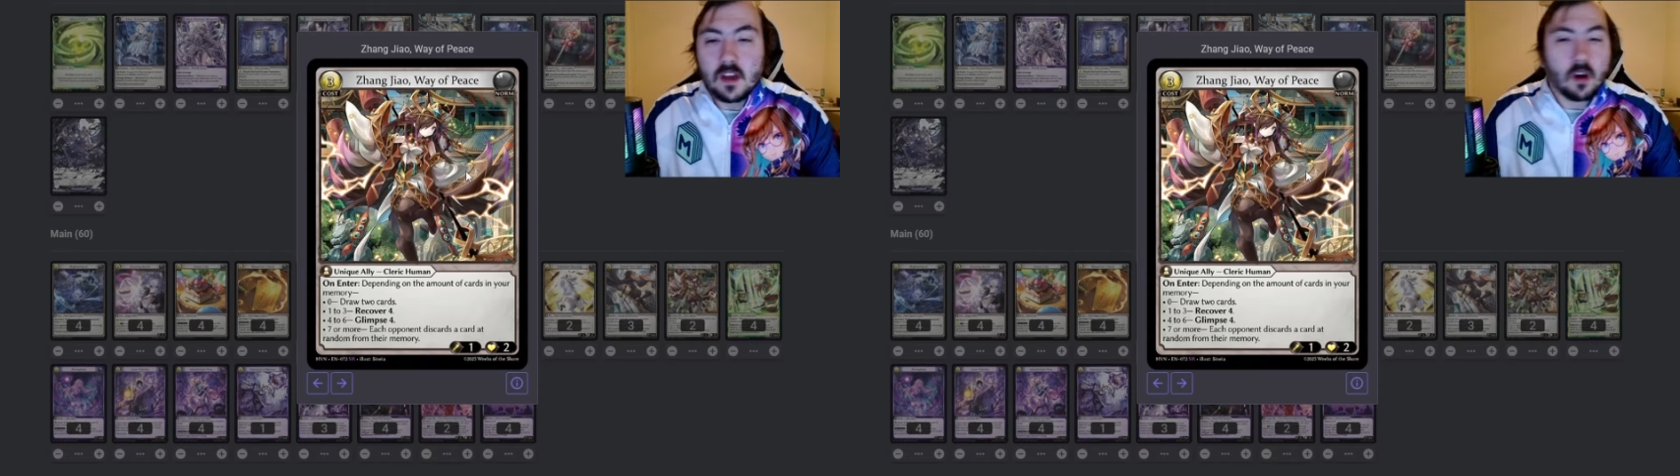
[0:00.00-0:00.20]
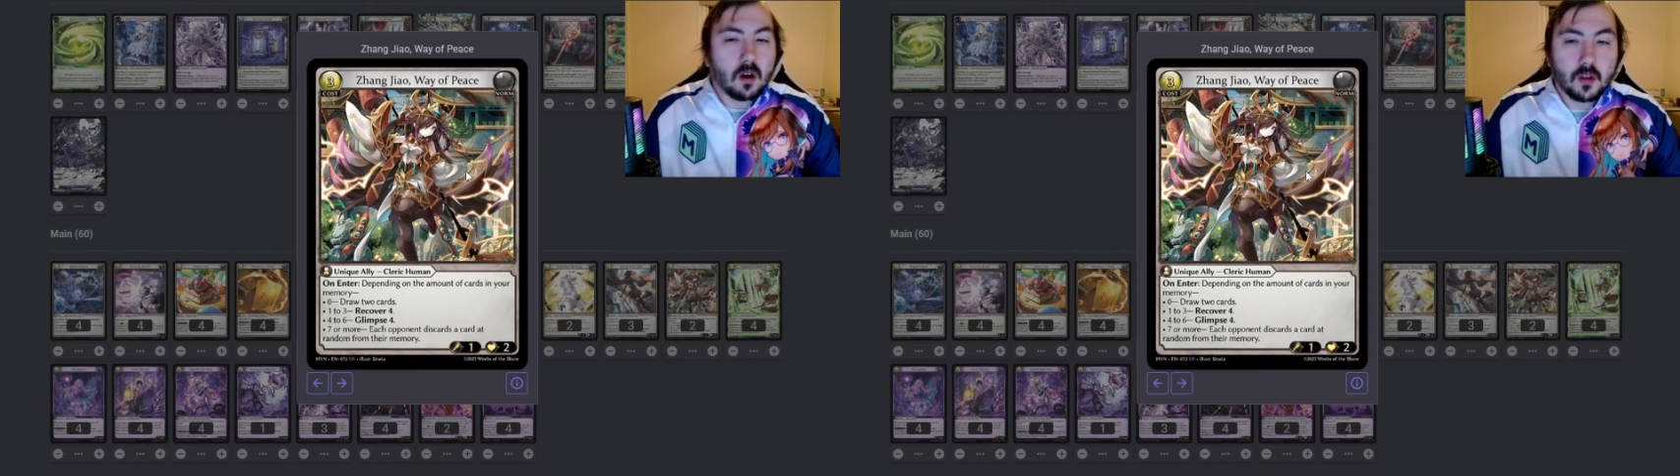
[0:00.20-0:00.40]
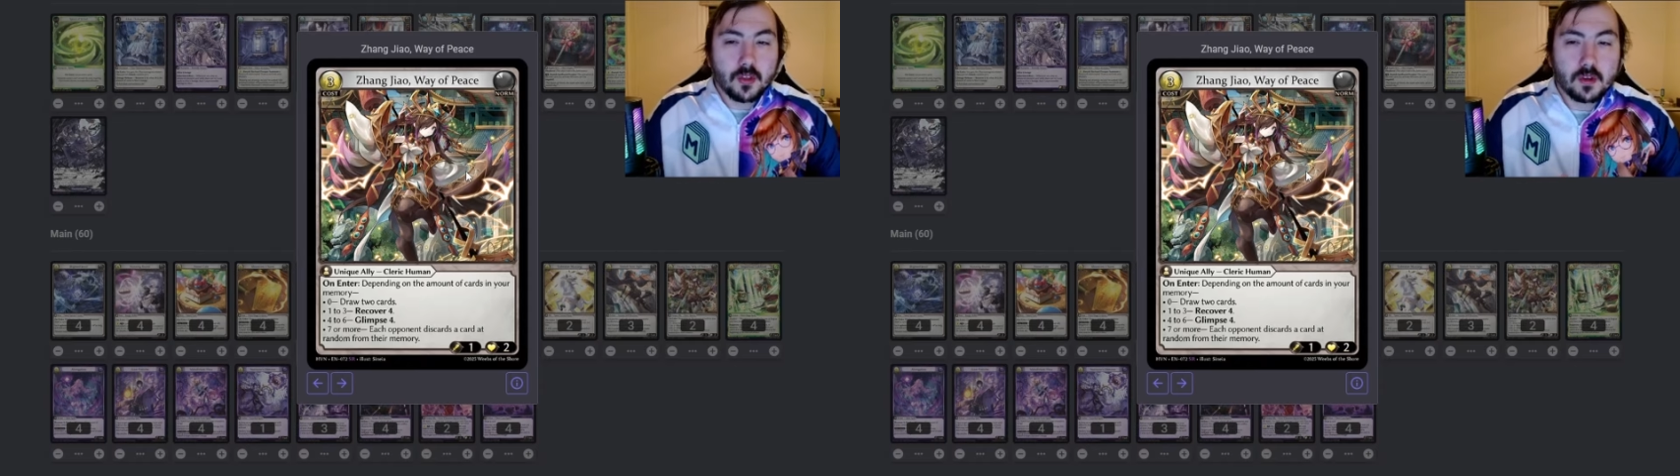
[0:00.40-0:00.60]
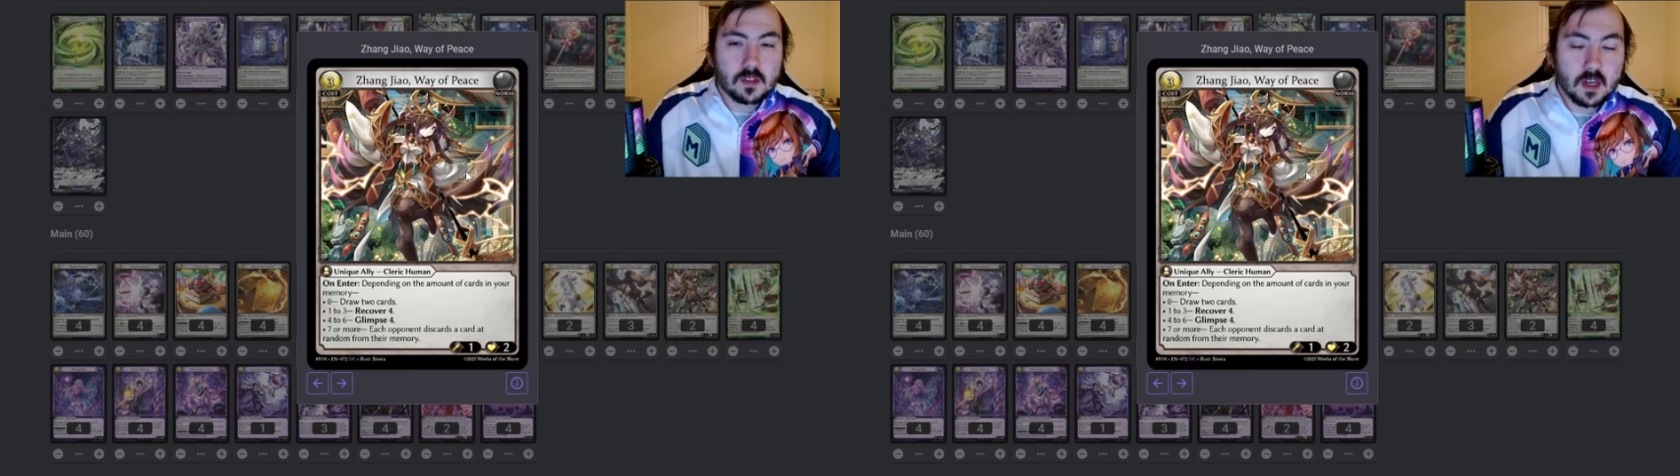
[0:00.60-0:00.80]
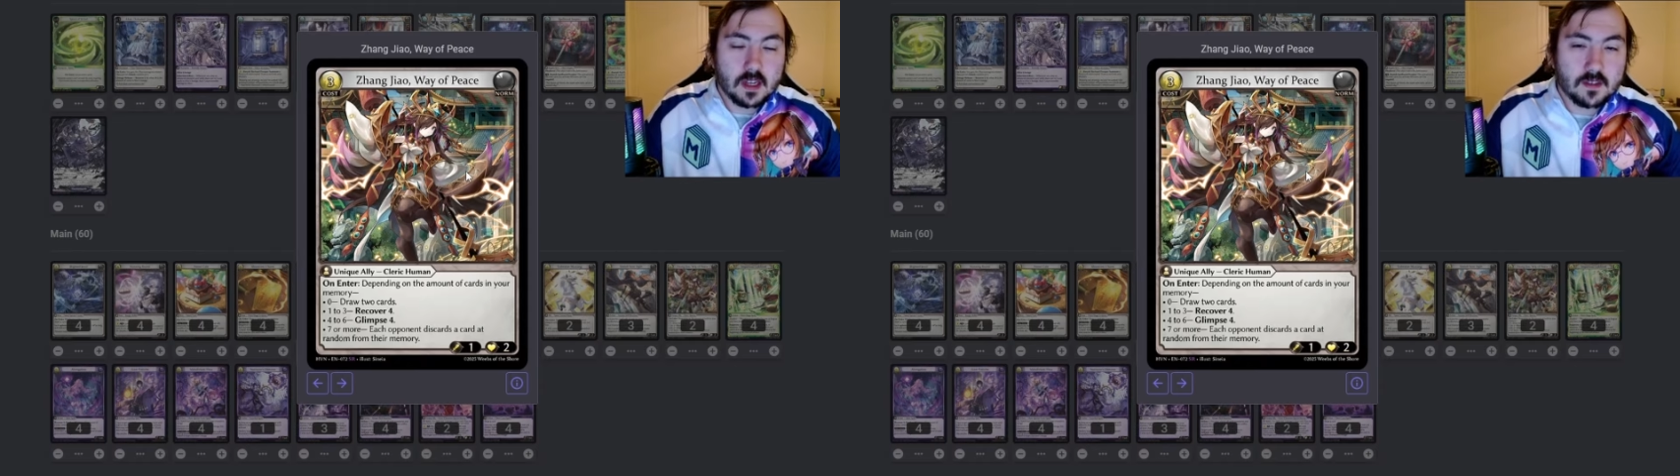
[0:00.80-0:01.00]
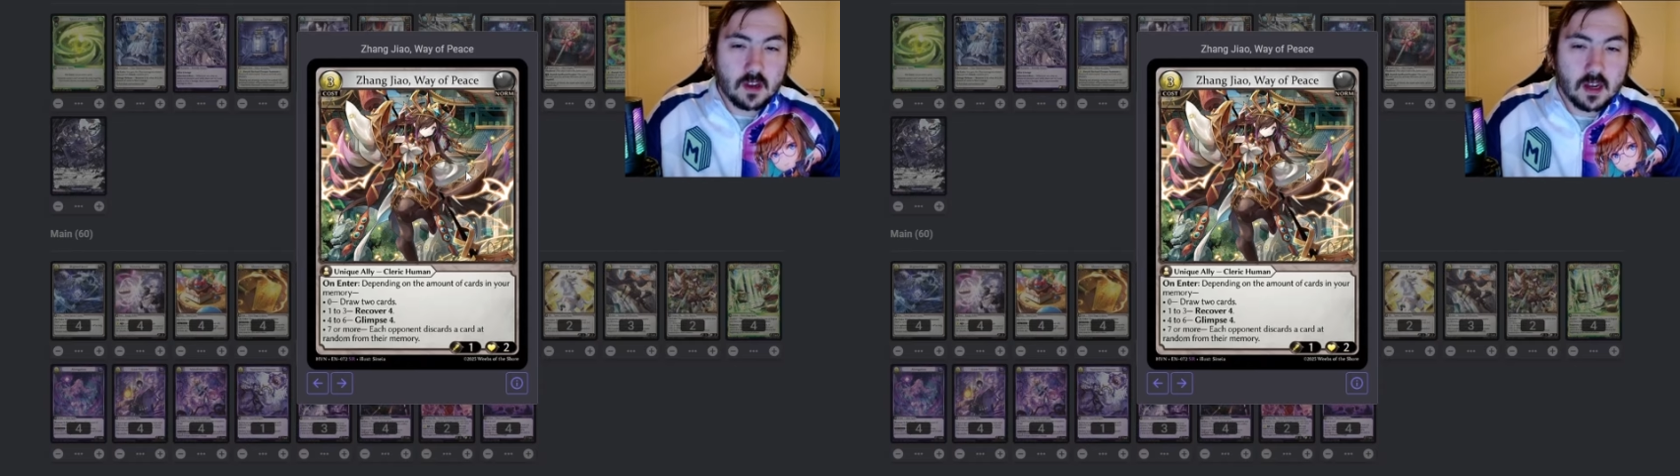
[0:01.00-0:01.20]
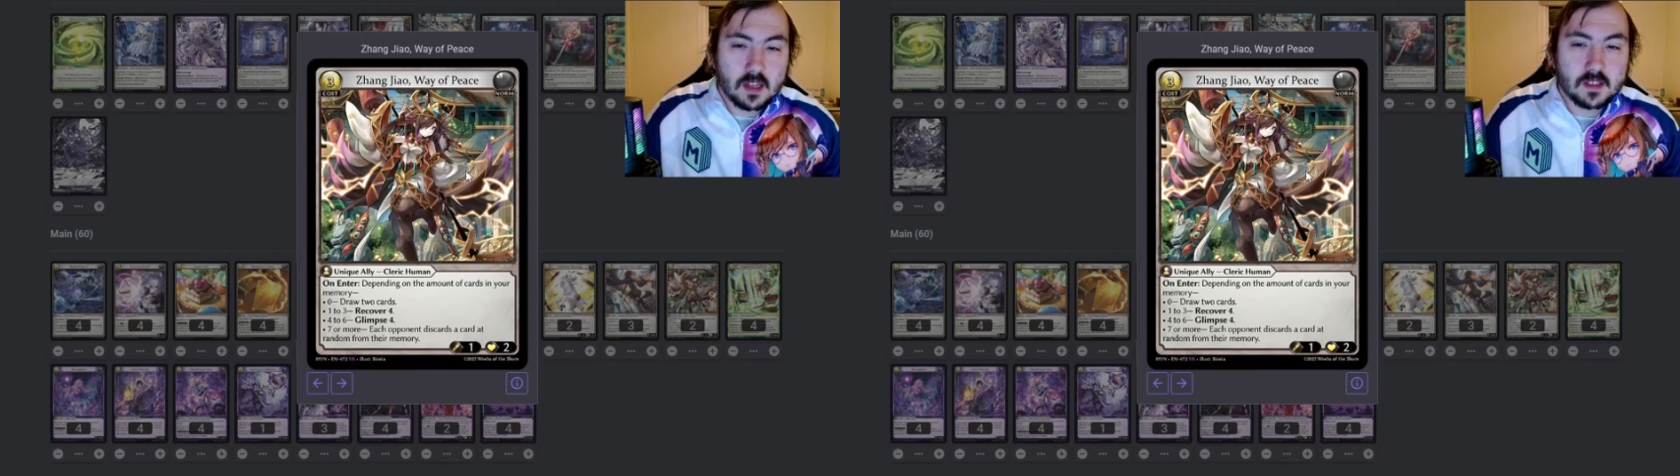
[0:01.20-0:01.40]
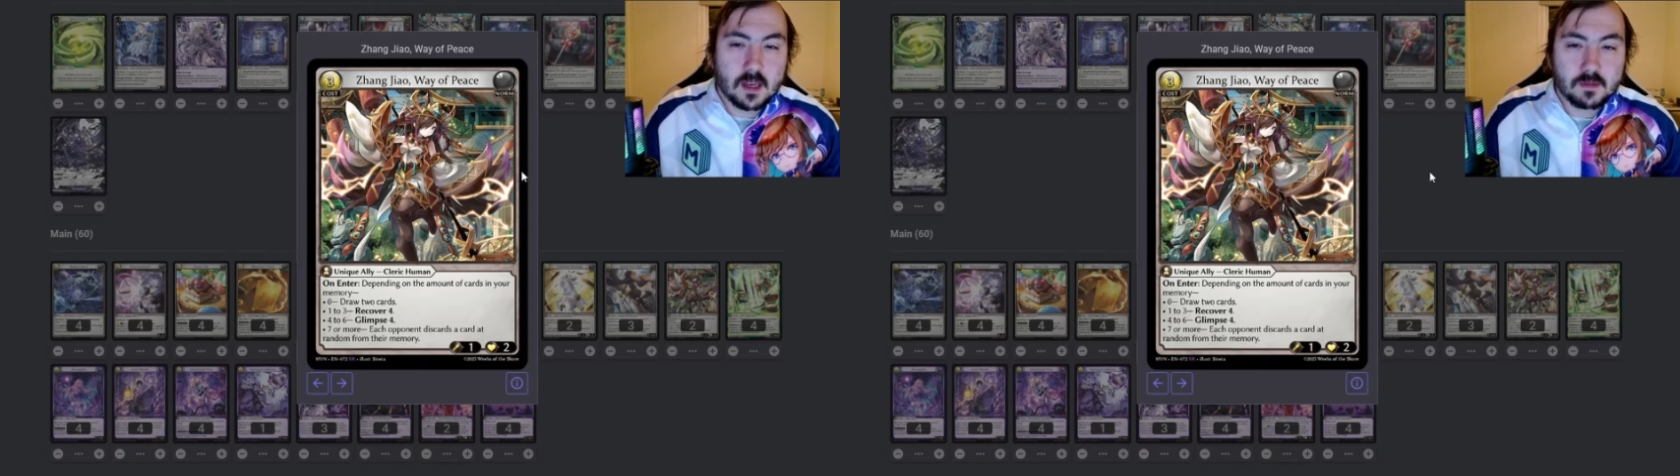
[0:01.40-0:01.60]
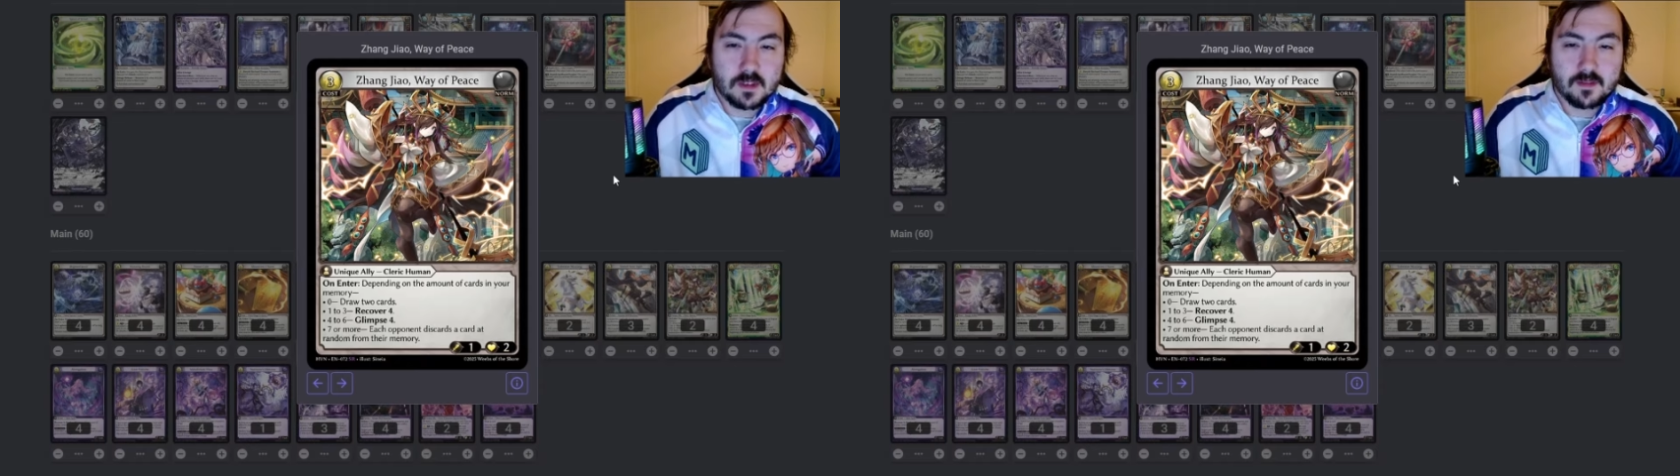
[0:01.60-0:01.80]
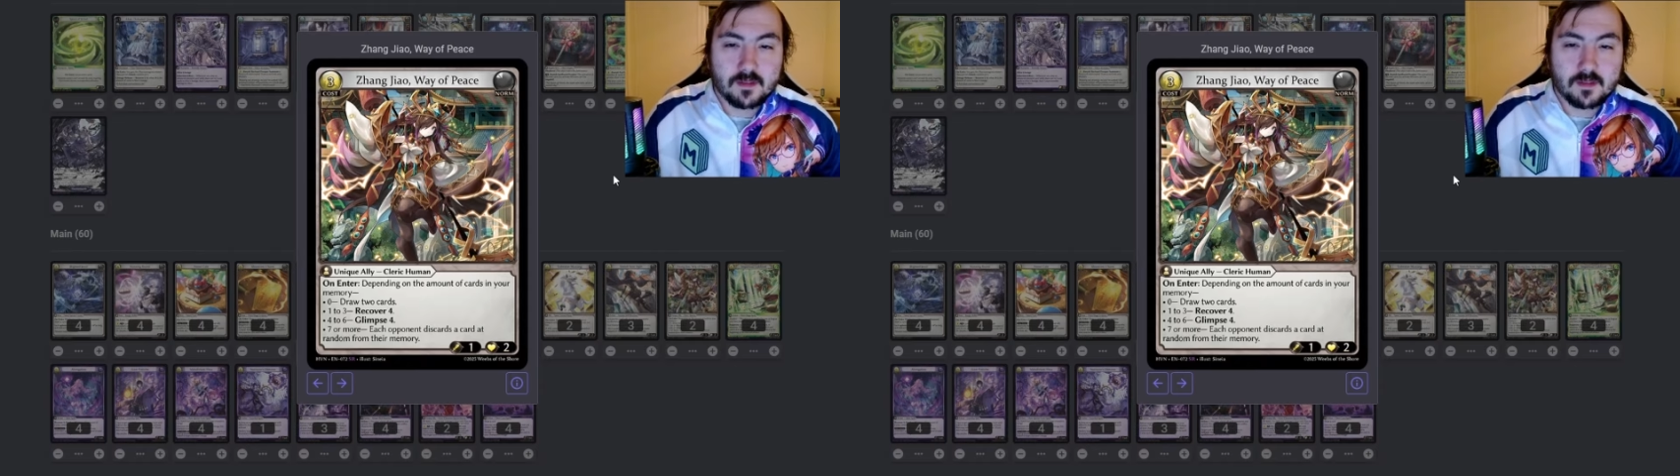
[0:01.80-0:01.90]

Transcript: All those kinds of concepts have